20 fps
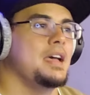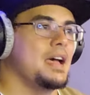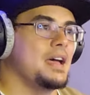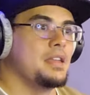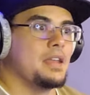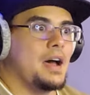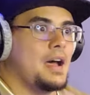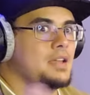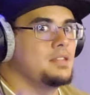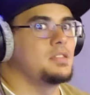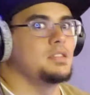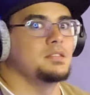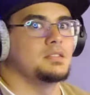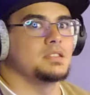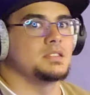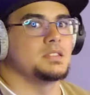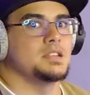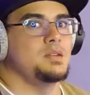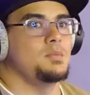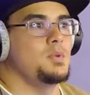And I think
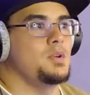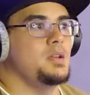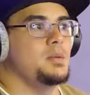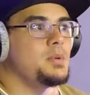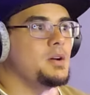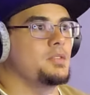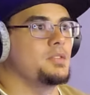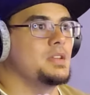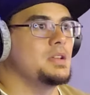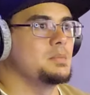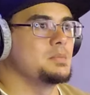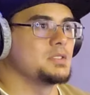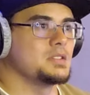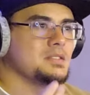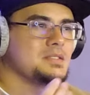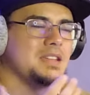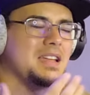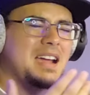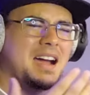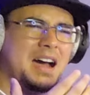the same way about them.
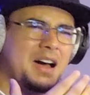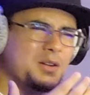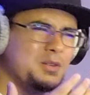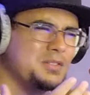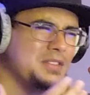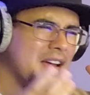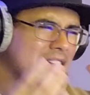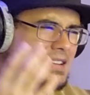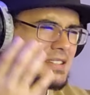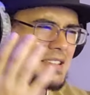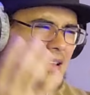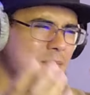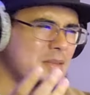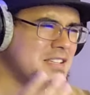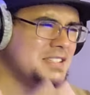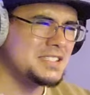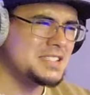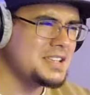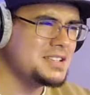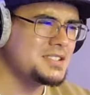So it's like, how does that
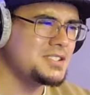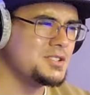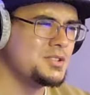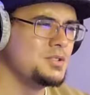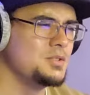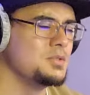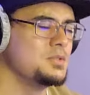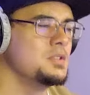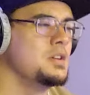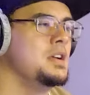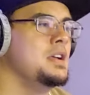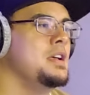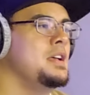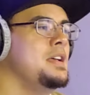make sense to you?